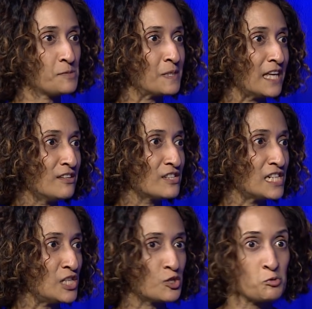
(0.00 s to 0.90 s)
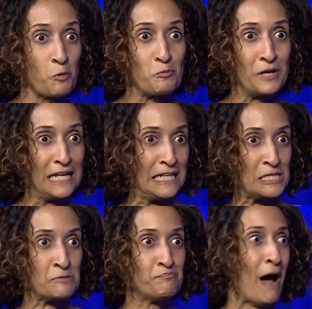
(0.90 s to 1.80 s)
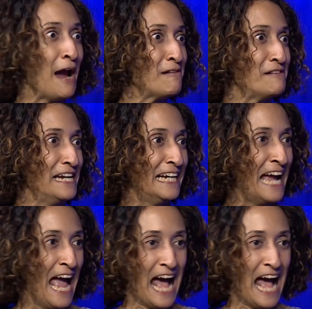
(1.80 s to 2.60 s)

but then there's teachers who are really inspiring,